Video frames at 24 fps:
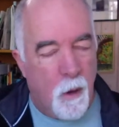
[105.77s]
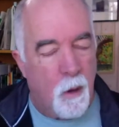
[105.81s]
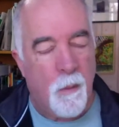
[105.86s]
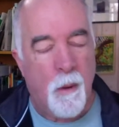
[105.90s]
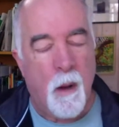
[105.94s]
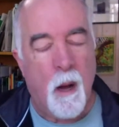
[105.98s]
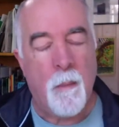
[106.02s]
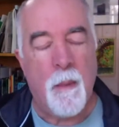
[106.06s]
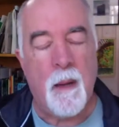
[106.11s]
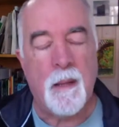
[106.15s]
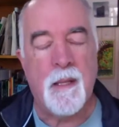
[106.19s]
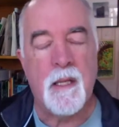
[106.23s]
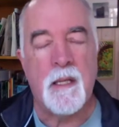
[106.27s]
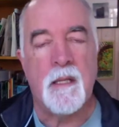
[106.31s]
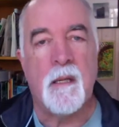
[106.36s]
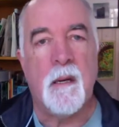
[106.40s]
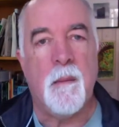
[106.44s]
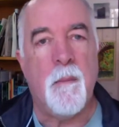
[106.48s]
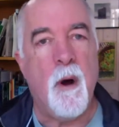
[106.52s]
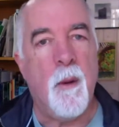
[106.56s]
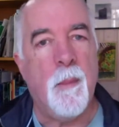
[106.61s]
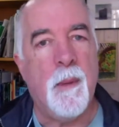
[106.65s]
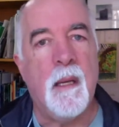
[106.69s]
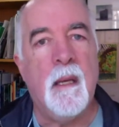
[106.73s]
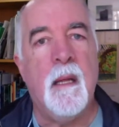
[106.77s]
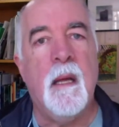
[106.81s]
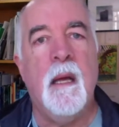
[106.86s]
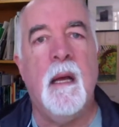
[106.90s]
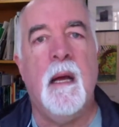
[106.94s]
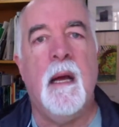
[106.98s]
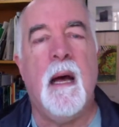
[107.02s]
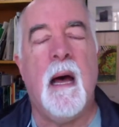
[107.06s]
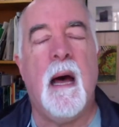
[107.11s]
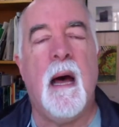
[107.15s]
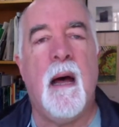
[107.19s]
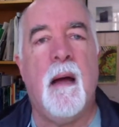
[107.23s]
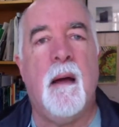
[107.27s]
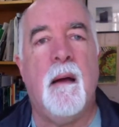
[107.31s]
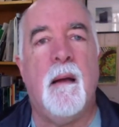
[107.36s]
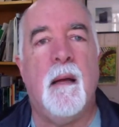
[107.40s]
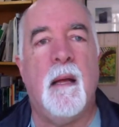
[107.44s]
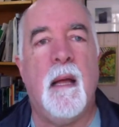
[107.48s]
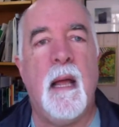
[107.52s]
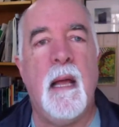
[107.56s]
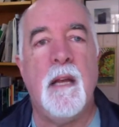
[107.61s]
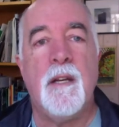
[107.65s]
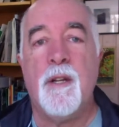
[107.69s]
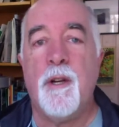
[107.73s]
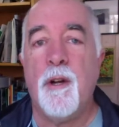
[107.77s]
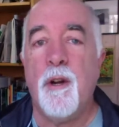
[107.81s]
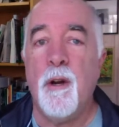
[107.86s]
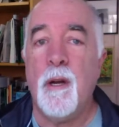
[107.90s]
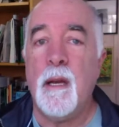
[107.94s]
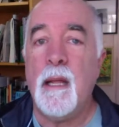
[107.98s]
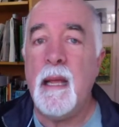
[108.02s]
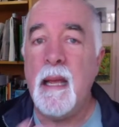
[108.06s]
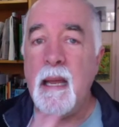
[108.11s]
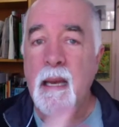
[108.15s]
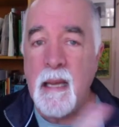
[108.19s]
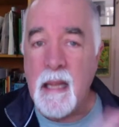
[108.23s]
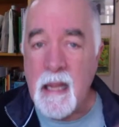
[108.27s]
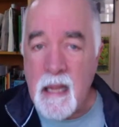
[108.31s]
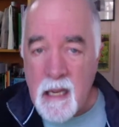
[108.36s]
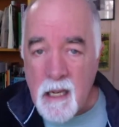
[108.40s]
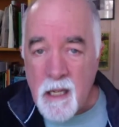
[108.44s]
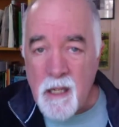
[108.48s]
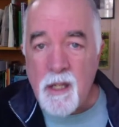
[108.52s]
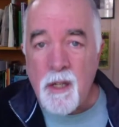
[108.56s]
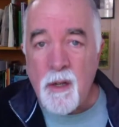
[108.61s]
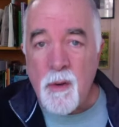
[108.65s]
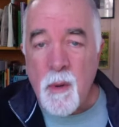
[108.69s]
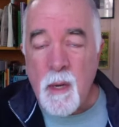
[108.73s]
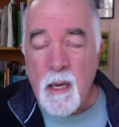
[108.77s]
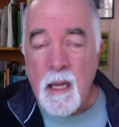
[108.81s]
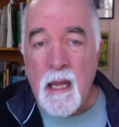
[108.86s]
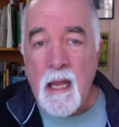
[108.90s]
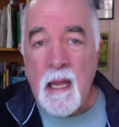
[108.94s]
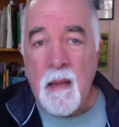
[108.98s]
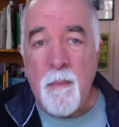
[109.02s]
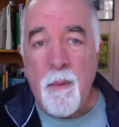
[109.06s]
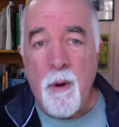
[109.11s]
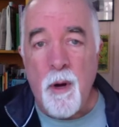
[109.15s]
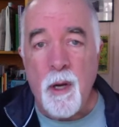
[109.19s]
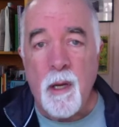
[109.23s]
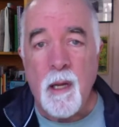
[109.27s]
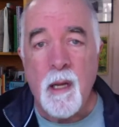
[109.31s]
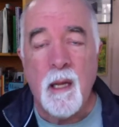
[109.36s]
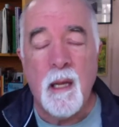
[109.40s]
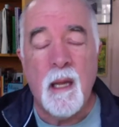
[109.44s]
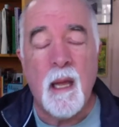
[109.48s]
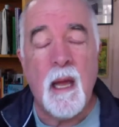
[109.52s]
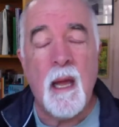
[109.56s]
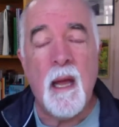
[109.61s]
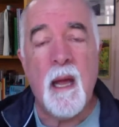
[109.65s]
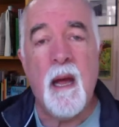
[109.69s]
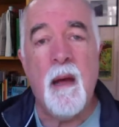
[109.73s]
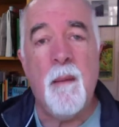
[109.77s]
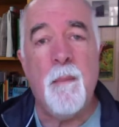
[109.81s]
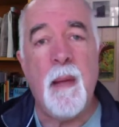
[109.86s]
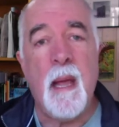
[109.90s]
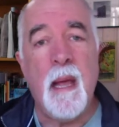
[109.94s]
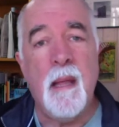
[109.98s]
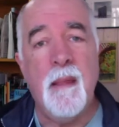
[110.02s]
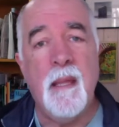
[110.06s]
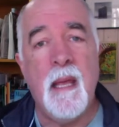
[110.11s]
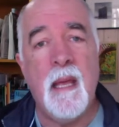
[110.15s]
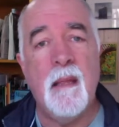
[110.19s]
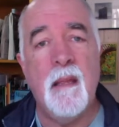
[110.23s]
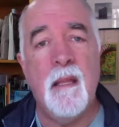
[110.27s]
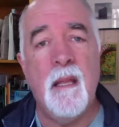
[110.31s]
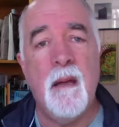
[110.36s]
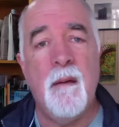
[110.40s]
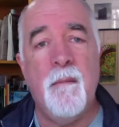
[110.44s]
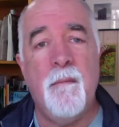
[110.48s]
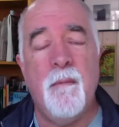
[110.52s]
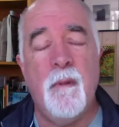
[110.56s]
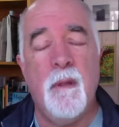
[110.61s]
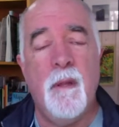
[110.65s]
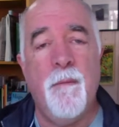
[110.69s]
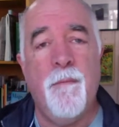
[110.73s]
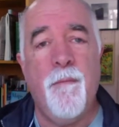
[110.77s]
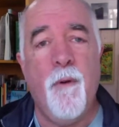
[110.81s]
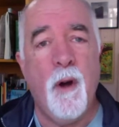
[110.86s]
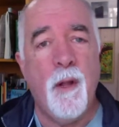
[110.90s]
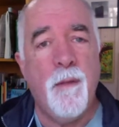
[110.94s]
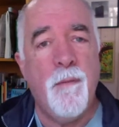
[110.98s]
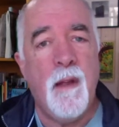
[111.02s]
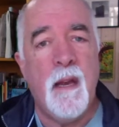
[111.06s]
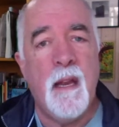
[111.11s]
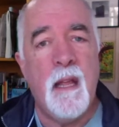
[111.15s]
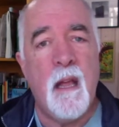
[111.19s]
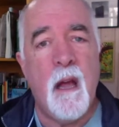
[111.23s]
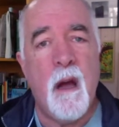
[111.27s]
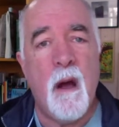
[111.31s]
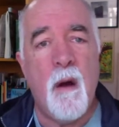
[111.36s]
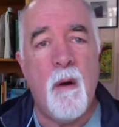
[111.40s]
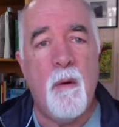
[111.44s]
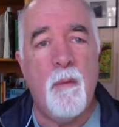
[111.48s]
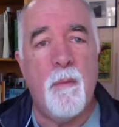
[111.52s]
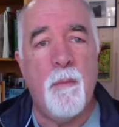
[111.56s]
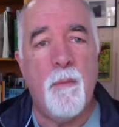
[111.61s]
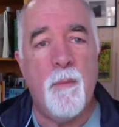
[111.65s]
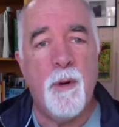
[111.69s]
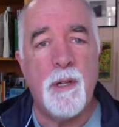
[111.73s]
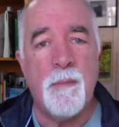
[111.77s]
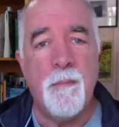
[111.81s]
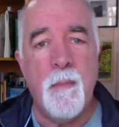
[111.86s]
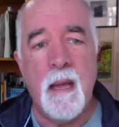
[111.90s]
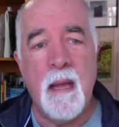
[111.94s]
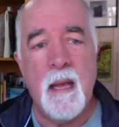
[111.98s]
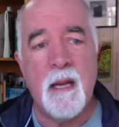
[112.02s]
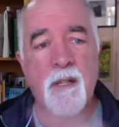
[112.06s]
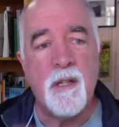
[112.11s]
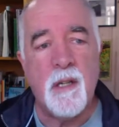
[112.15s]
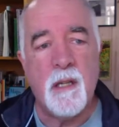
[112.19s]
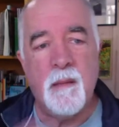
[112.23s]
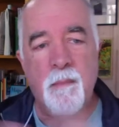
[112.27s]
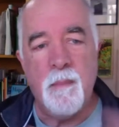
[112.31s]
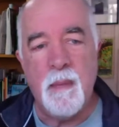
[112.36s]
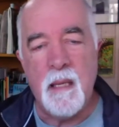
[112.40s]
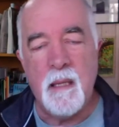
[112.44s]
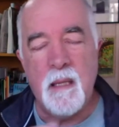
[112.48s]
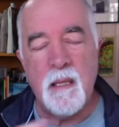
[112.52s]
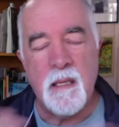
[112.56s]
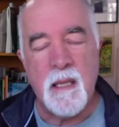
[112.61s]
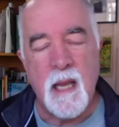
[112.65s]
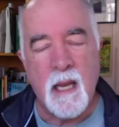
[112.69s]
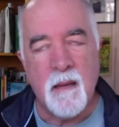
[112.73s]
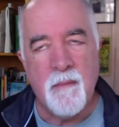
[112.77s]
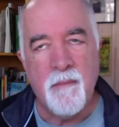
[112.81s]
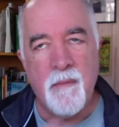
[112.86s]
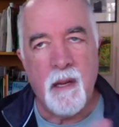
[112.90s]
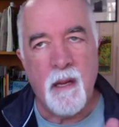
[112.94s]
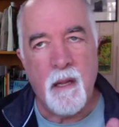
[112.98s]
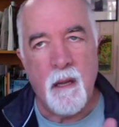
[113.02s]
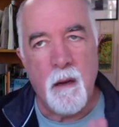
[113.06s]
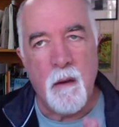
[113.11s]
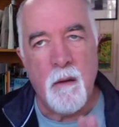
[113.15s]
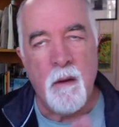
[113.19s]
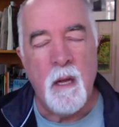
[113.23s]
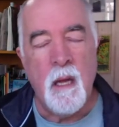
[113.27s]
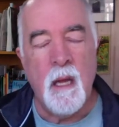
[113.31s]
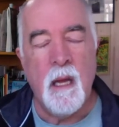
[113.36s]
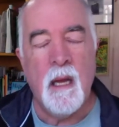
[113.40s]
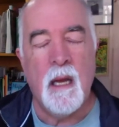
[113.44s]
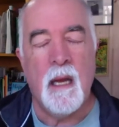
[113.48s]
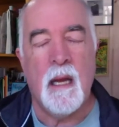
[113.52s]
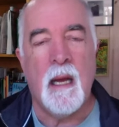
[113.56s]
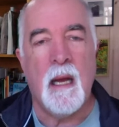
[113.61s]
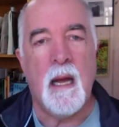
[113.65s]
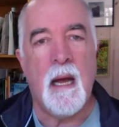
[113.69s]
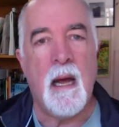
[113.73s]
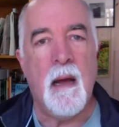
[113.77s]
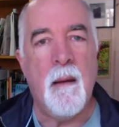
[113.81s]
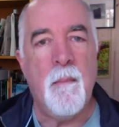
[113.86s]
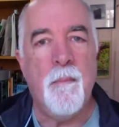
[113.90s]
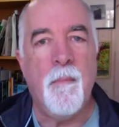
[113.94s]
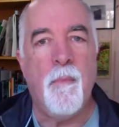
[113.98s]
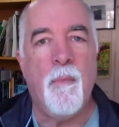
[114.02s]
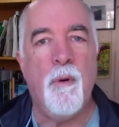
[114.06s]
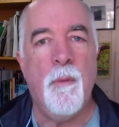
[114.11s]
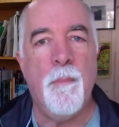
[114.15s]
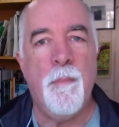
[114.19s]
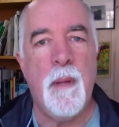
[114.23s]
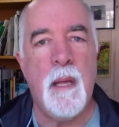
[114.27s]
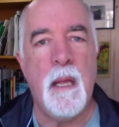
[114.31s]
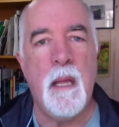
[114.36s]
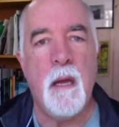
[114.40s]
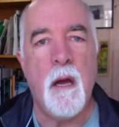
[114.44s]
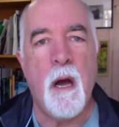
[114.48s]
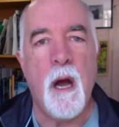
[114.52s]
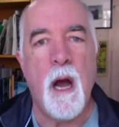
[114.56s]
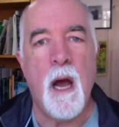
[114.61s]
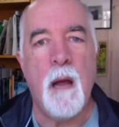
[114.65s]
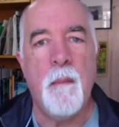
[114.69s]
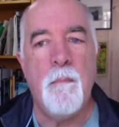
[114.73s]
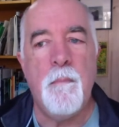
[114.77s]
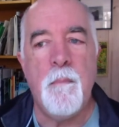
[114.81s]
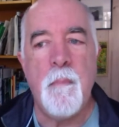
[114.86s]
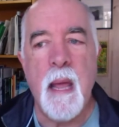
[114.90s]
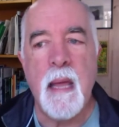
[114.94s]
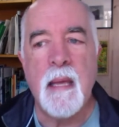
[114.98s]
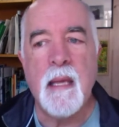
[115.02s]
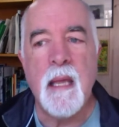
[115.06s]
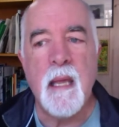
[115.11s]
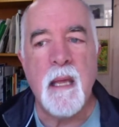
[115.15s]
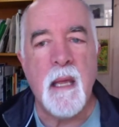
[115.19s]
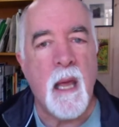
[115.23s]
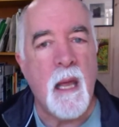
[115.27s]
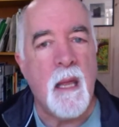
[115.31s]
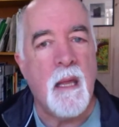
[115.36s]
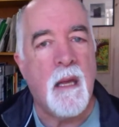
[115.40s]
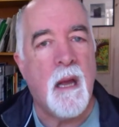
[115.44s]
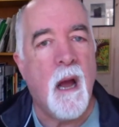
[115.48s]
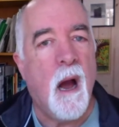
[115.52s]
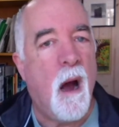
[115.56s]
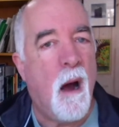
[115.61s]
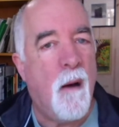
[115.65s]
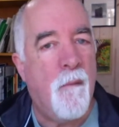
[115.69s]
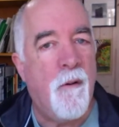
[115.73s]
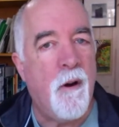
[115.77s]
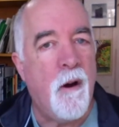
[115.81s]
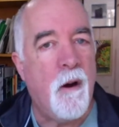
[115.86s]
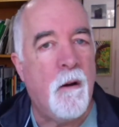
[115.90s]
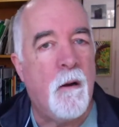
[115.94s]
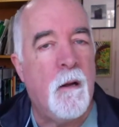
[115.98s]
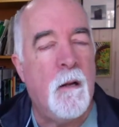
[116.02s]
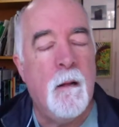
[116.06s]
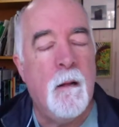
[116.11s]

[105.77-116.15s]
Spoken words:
about this in a moment, and turn it into an ebook. And then the fourth video, which may actually be the second video, will be on making a cover.